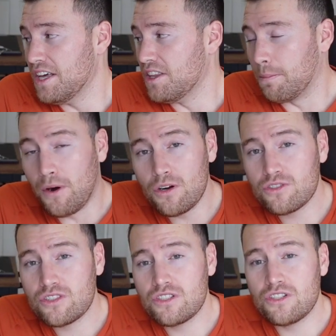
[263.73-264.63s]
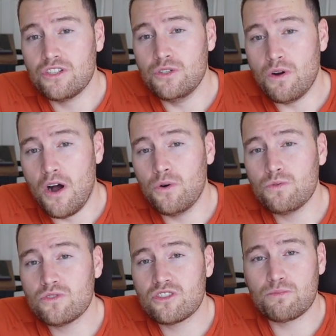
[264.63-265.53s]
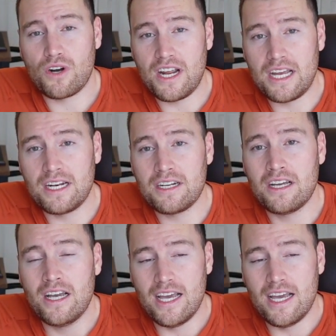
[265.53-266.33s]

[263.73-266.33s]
the person who owns the brand